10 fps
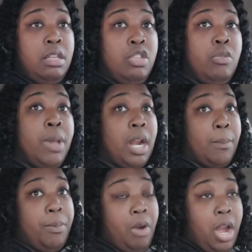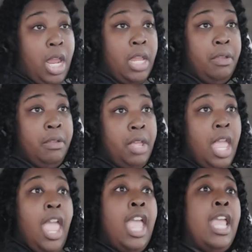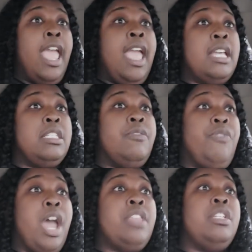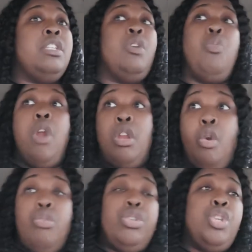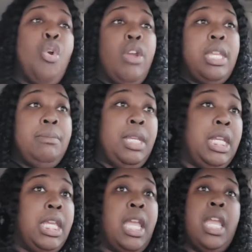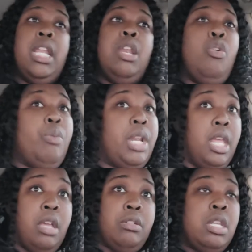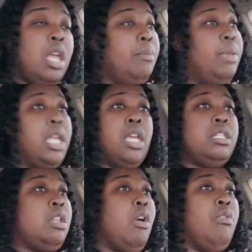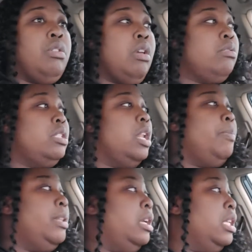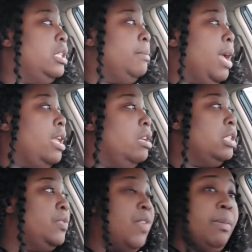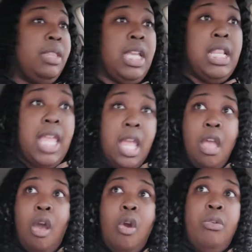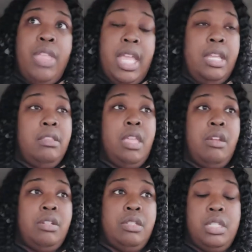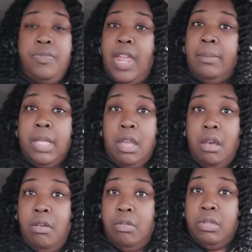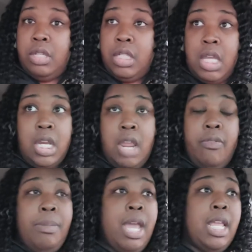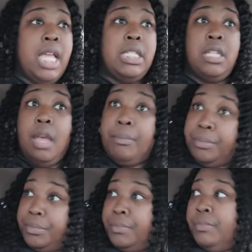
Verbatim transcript: You better pray and ask the Father to work on your immediate and no one else. Because don't don't sit up and look at somebody else's family thinking that, oh, they there's his family goals. Because, honey, everybody got something.